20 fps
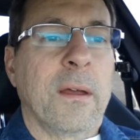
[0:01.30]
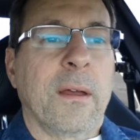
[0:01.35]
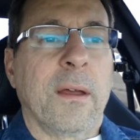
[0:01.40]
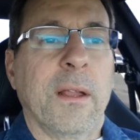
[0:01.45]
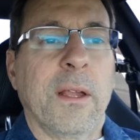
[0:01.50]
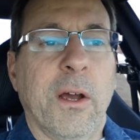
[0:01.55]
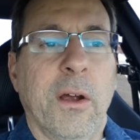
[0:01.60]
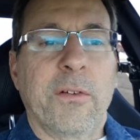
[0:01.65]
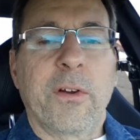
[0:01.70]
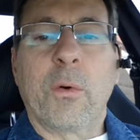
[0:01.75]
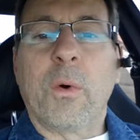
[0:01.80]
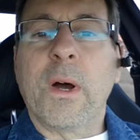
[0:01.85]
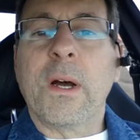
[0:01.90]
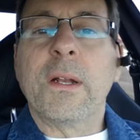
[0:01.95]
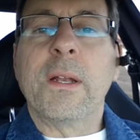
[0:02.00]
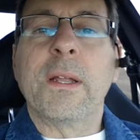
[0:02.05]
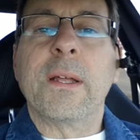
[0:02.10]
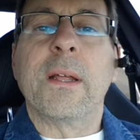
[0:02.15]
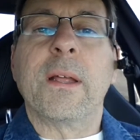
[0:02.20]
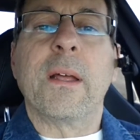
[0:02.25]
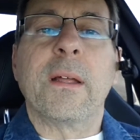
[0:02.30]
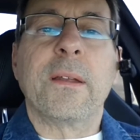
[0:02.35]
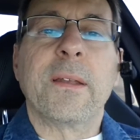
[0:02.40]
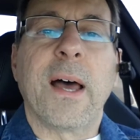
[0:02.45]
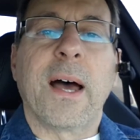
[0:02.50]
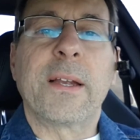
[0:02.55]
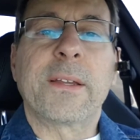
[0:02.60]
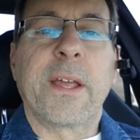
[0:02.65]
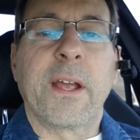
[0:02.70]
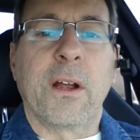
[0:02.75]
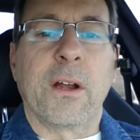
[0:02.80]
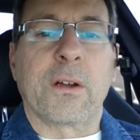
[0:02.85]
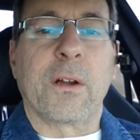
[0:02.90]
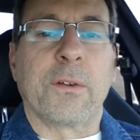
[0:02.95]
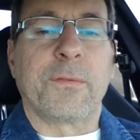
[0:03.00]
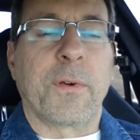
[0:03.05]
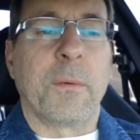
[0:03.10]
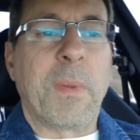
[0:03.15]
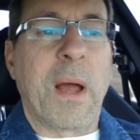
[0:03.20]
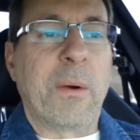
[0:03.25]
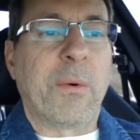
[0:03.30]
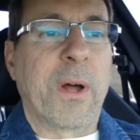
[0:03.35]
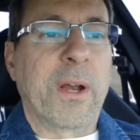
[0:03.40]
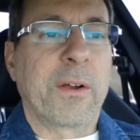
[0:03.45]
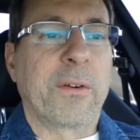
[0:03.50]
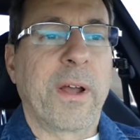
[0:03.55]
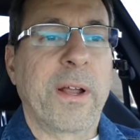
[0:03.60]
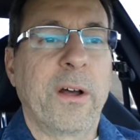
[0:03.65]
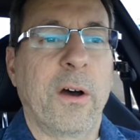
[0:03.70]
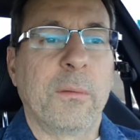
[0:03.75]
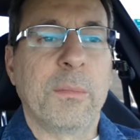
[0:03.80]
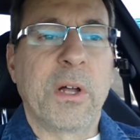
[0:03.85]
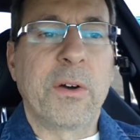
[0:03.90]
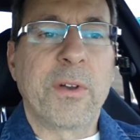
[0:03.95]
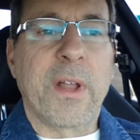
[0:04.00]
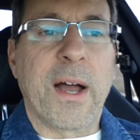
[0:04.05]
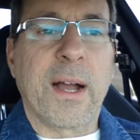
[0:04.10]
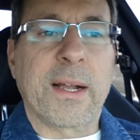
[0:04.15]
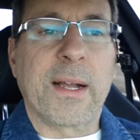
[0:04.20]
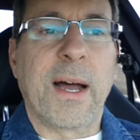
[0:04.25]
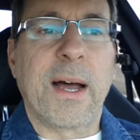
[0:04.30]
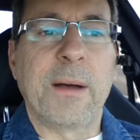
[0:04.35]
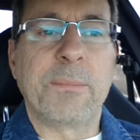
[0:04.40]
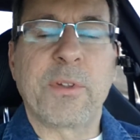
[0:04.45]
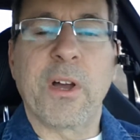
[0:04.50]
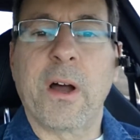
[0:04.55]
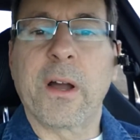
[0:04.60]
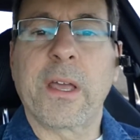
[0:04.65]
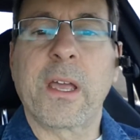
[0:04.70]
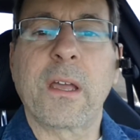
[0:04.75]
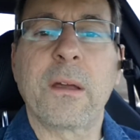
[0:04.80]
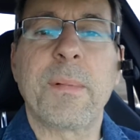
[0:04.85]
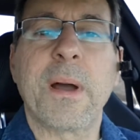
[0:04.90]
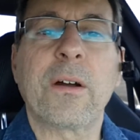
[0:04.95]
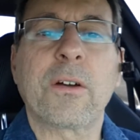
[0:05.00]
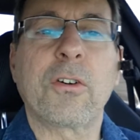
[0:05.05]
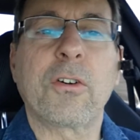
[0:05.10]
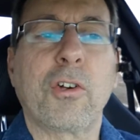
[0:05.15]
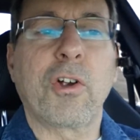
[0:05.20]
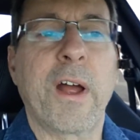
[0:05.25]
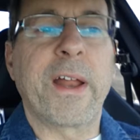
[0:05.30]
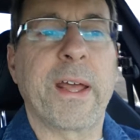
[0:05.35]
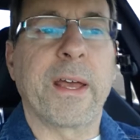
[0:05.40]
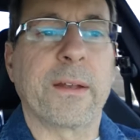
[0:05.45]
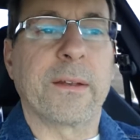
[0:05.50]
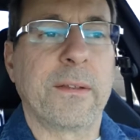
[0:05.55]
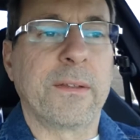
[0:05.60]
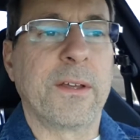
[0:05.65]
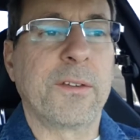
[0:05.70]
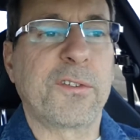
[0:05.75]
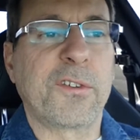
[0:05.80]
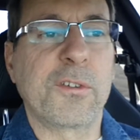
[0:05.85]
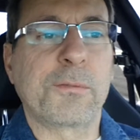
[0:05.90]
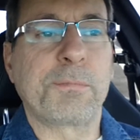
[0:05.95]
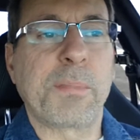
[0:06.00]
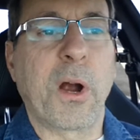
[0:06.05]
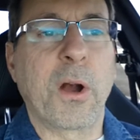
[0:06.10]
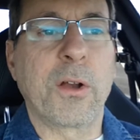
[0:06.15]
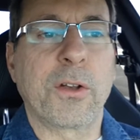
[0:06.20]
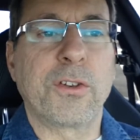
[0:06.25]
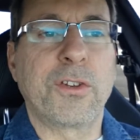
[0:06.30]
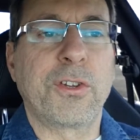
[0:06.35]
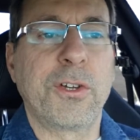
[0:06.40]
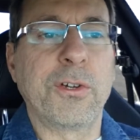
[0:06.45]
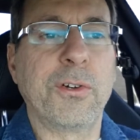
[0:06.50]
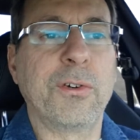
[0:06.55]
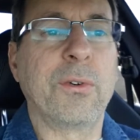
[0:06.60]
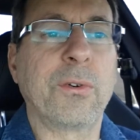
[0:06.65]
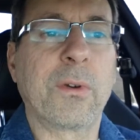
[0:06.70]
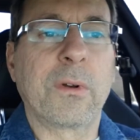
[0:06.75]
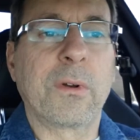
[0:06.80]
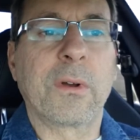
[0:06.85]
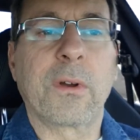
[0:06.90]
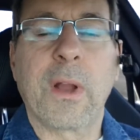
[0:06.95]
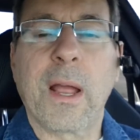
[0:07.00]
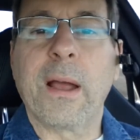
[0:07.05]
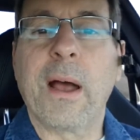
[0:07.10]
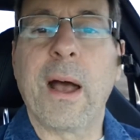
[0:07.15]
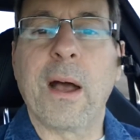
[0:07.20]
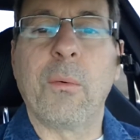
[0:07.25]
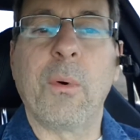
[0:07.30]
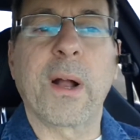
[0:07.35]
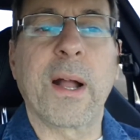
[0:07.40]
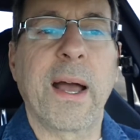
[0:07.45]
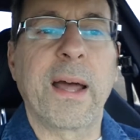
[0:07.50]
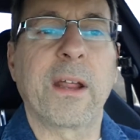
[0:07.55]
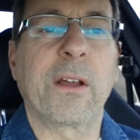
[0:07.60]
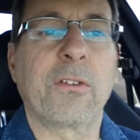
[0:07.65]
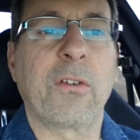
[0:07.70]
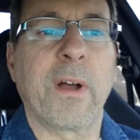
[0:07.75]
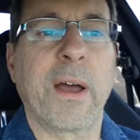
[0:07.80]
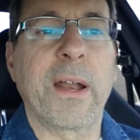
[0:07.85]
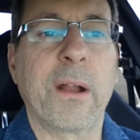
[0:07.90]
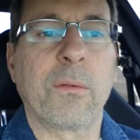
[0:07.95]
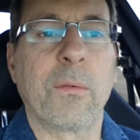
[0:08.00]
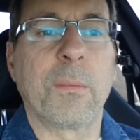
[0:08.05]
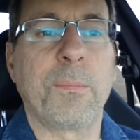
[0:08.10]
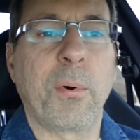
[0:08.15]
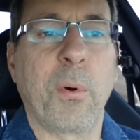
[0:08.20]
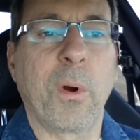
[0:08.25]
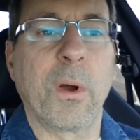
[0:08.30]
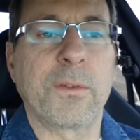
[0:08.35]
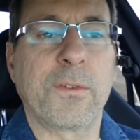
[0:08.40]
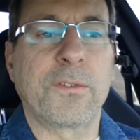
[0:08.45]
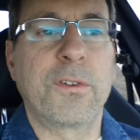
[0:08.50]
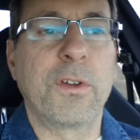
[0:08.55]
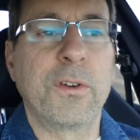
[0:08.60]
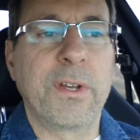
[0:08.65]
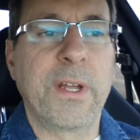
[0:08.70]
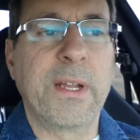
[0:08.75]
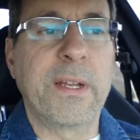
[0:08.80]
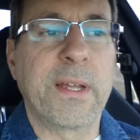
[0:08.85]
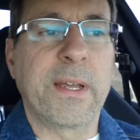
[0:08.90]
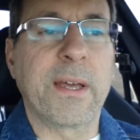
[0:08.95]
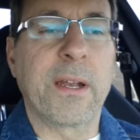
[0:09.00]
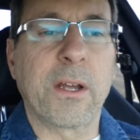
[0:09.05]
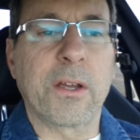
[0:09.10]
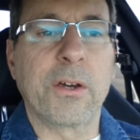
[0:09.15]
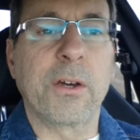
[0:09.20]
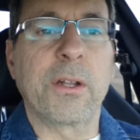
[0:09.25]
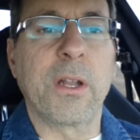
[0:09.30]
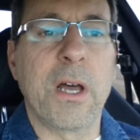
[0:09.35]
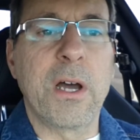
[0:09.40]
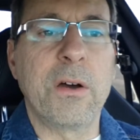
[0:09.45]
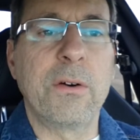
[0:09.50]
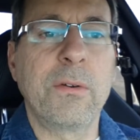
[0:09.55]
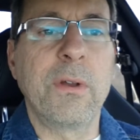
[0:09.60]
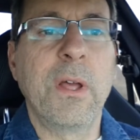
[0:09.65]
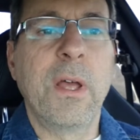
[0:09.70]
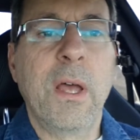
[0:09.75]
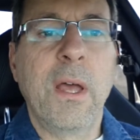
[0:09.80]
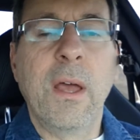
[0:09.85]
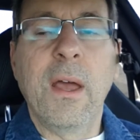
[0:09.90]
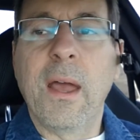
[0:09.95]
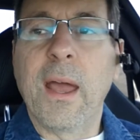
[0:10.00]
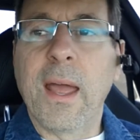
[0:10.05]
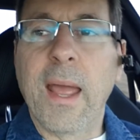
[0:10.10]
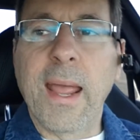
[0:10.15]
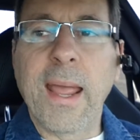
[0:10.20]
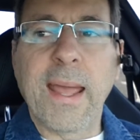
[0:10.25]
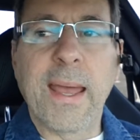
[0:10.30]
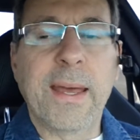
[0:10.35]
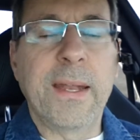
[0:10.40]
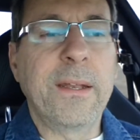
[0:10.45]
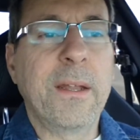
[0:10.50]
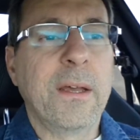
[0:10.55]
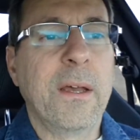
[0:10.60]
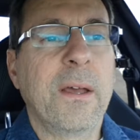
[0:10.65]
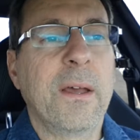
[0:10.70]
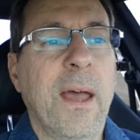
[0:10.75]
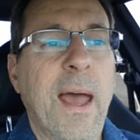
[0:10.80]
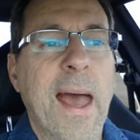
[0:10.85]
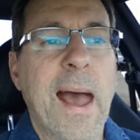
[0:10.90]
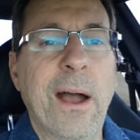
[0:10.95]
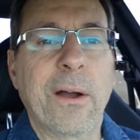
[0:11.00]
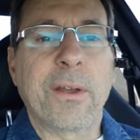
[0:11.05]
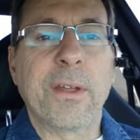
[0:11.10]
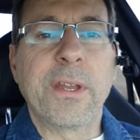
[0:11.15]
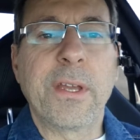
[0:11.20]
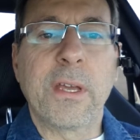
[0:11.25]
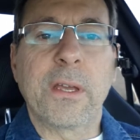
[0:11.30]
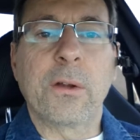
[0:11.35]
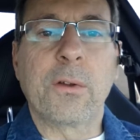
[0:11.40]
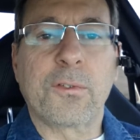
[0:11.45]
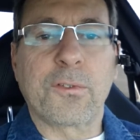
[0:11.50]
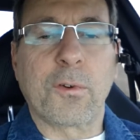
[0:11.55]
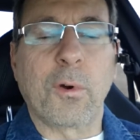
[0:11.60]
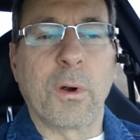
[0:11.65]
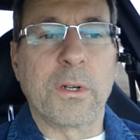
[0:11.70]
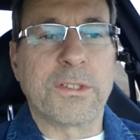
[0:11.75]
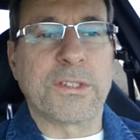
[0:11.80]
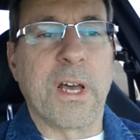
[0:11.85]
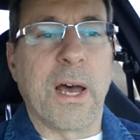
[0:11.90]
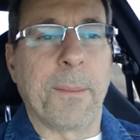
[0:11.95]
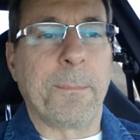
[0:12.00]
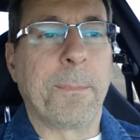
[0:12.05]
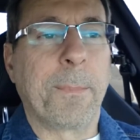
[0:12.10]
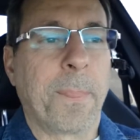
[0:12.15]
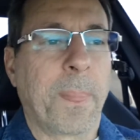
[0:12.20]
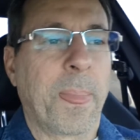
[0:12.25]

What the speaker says: Hello everyone, Don Carriker from IWantAGreatHomeLoan.com talking about credit. And this is part 2. What kind of credit reports do you need to get a good loan, and how can you get your scores up?